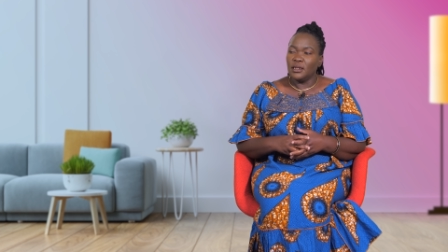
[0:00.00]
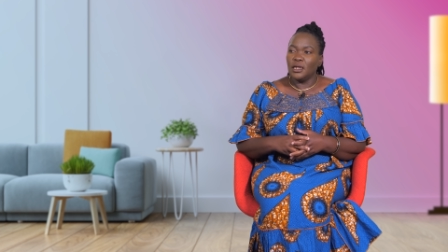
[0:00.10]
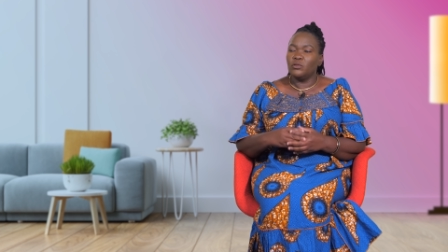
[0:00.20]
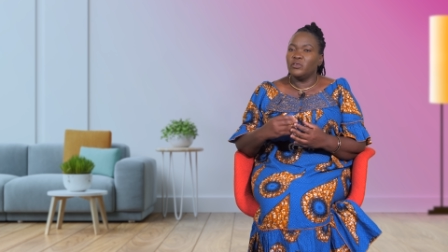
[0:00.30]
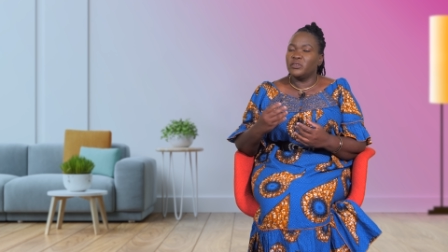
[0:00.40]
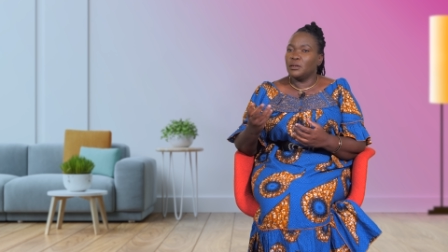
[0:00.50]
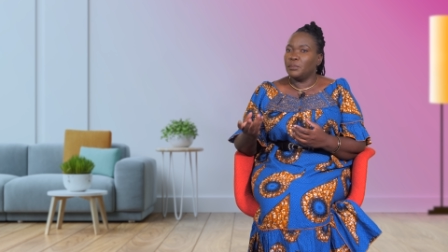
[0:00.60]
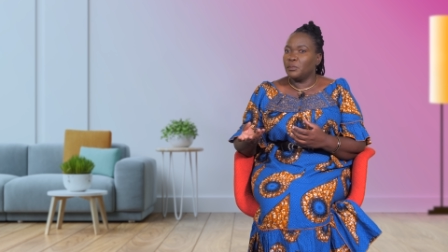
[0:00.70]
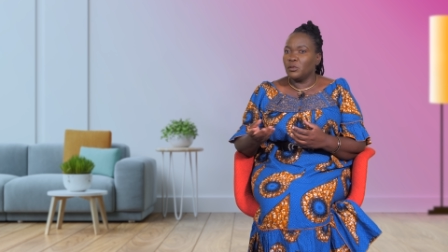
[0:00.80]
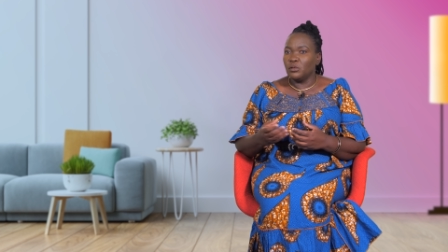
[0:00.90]
and we've seen
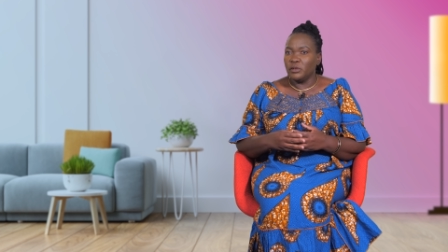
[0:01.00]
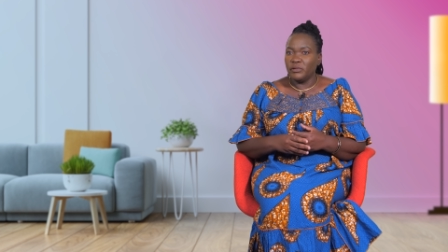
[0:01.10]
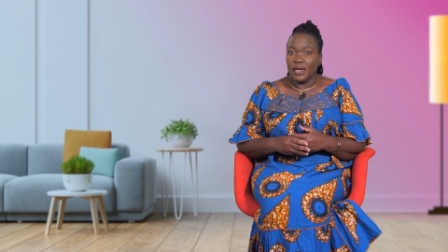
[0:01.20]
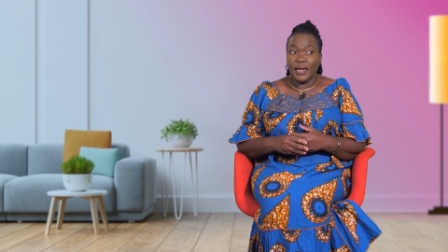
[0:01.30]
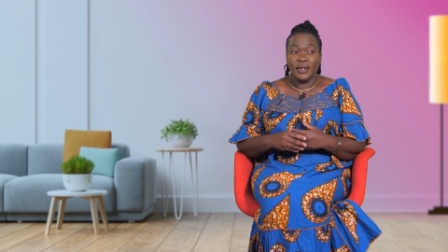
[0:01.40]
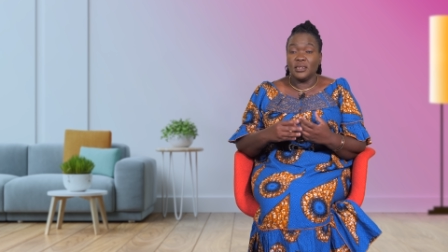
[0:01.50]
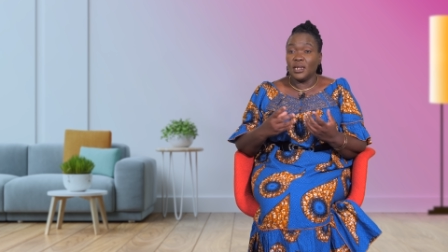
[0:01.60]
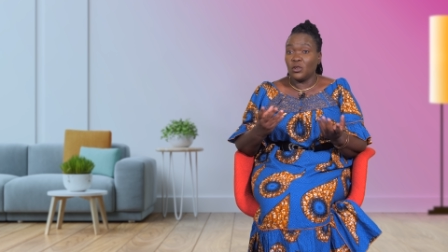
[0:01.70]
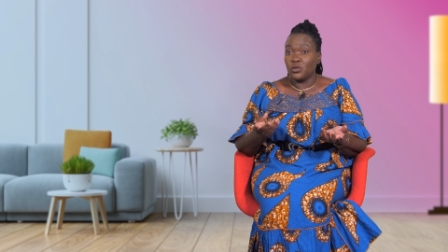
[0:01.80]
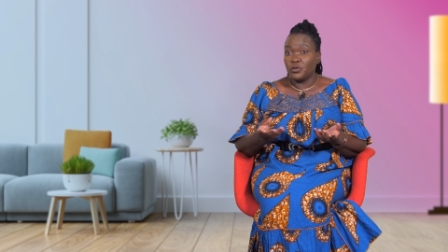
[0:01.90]
people even land in a
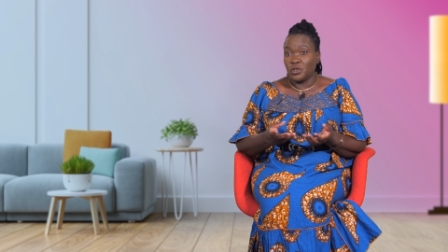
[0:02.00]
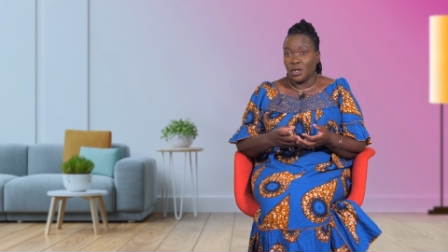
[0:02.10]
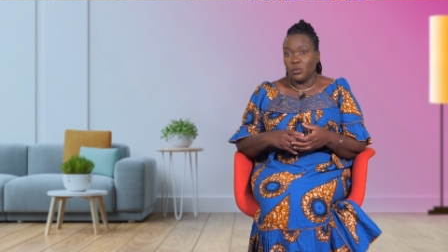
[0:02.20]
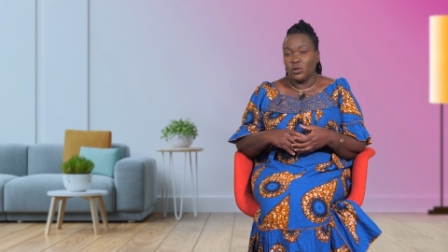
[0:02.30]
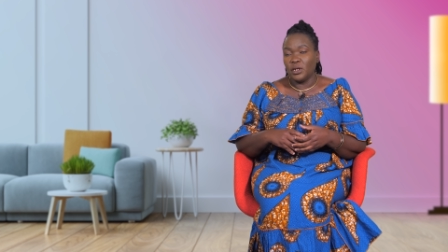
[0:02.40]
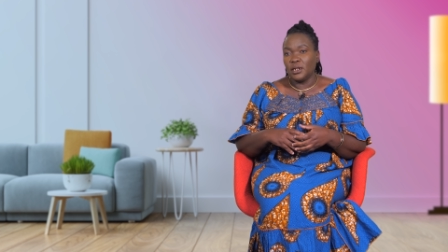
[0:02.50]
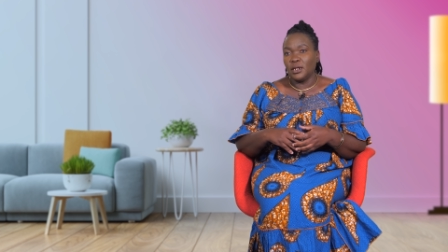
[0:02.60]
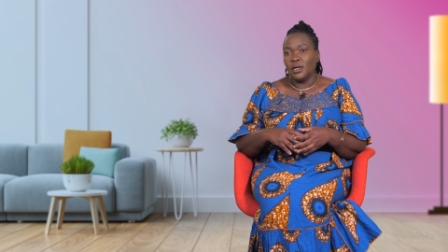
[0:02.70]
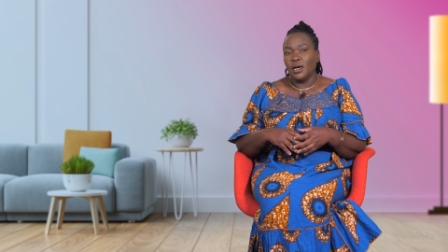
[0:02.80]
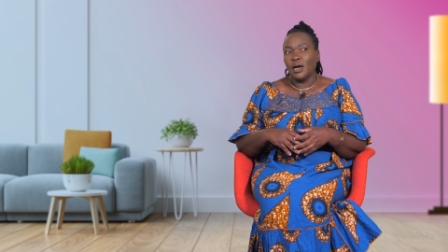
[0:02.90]
lot of trouble
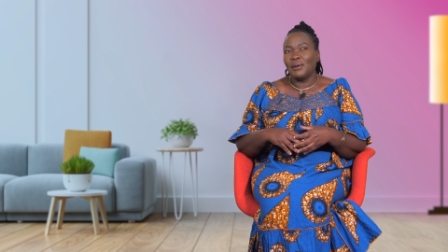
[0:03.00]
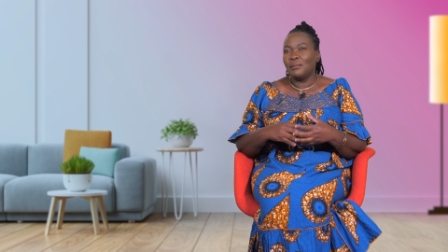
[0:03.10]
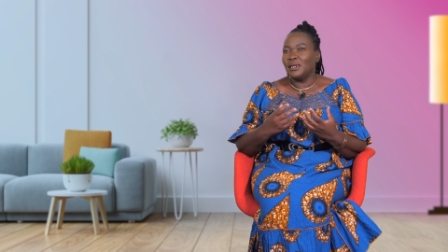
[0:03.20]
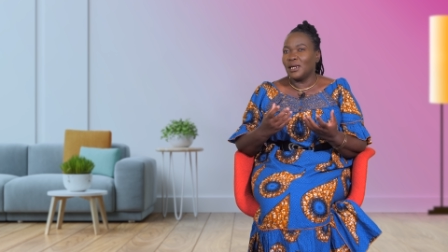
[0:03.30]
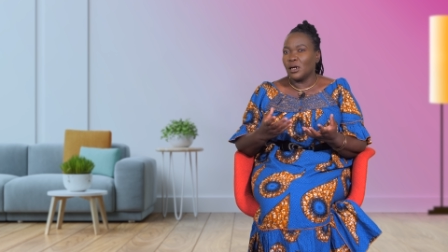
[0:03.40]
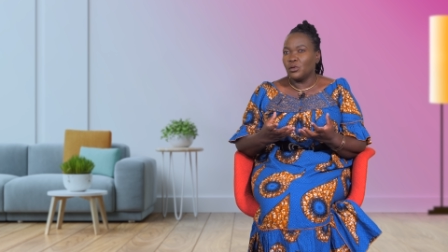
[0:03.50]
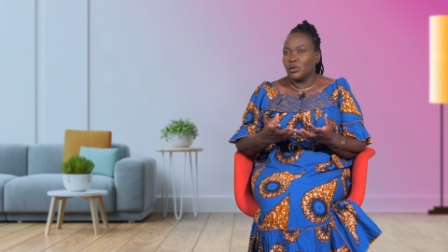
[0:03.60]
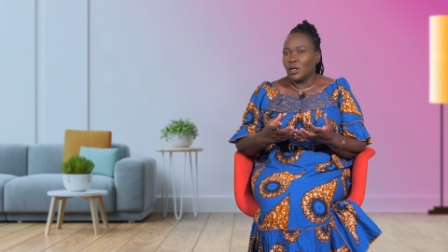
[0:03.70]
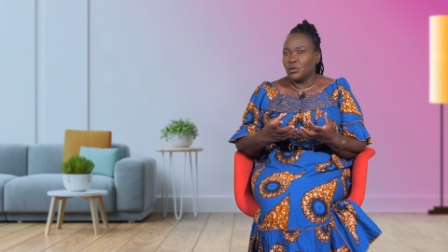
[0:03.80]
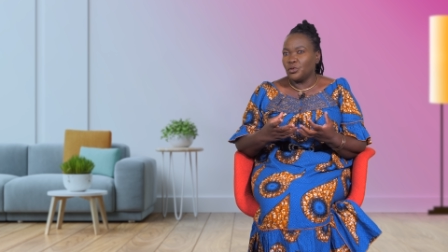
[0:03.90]
and a public
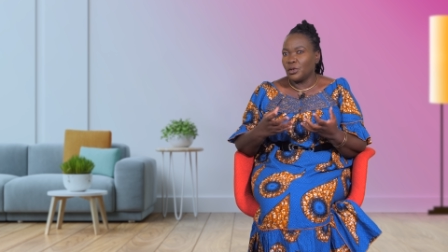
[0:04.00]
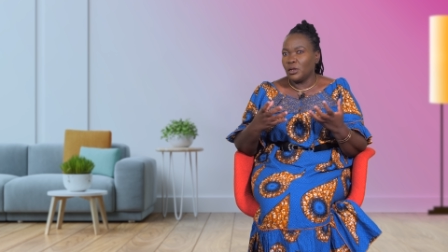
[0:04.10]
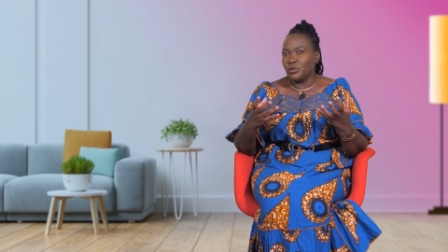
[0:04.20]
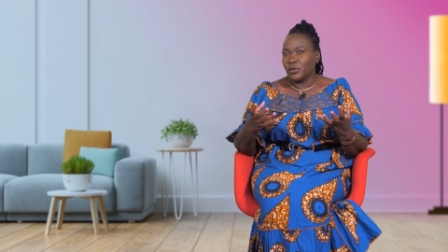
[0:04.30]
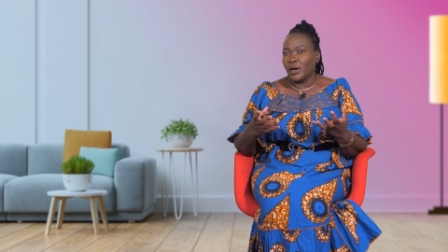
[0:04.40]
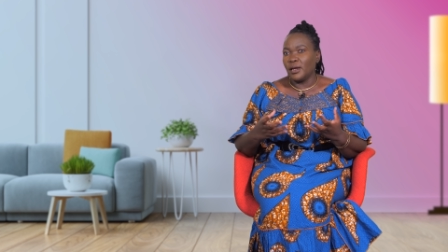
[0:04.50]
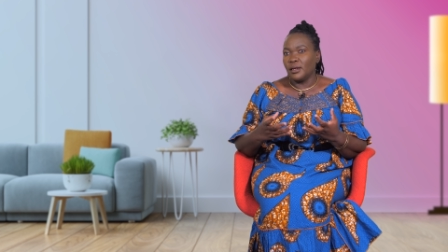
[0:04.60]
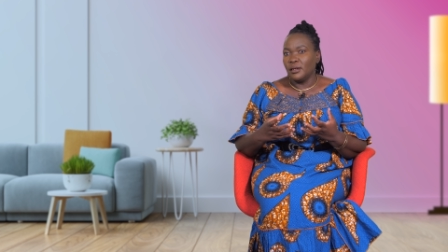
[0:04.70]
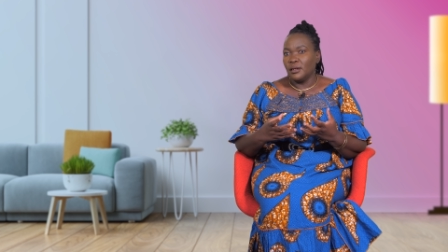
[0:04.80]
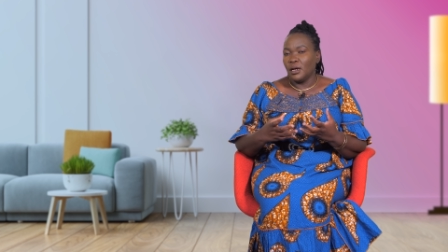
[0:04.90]
out, out, outcry
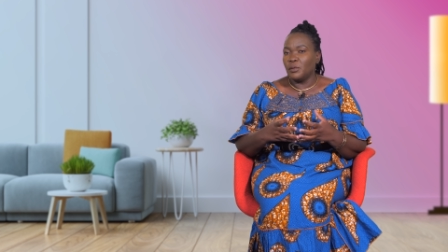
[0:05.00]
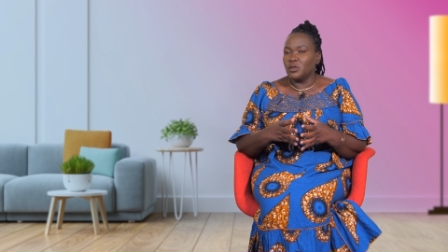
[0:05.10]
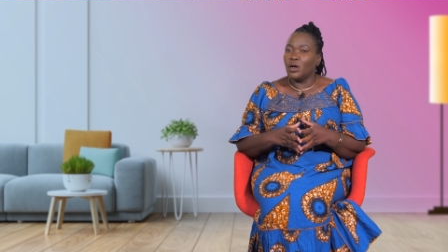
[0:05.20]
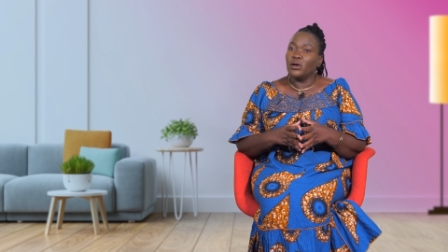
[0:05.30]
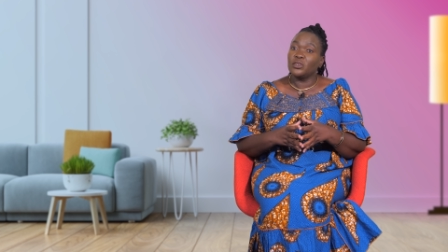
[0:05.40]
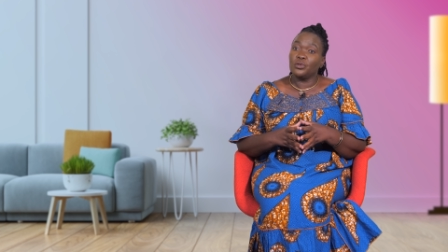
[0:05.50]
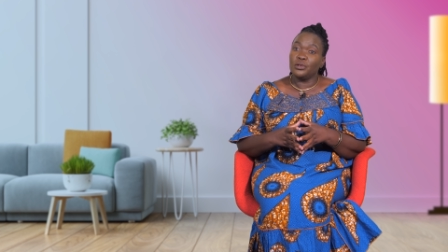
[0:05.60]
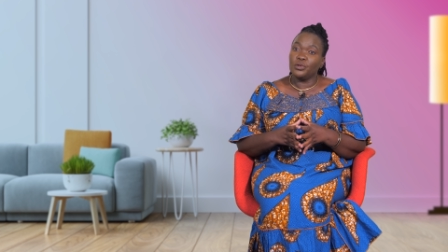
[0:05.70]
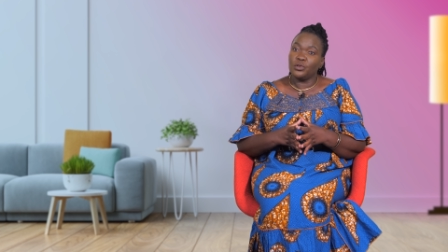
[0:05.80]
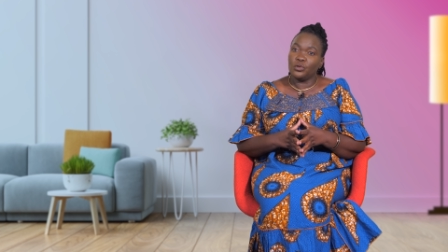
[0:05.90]
about how a
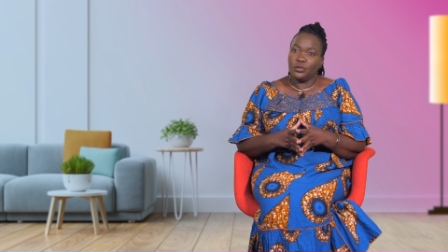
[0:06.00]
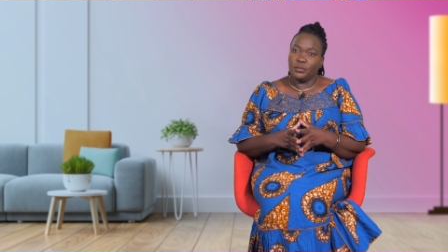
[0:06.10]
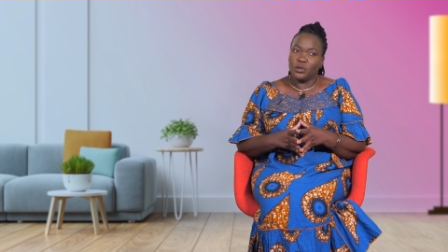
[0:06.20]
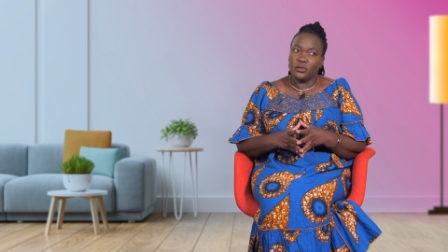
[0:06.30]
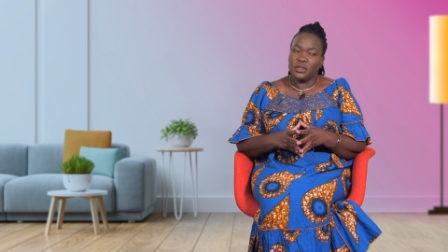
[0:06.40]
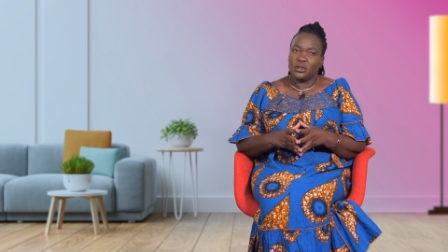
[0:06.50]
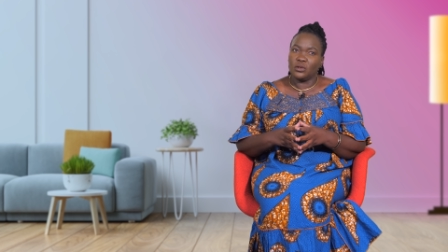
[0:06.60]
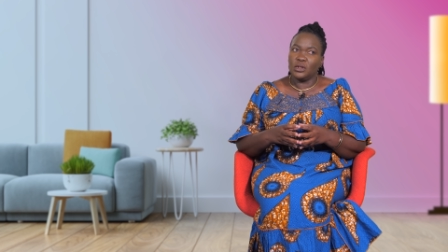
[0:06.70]
story was told because it,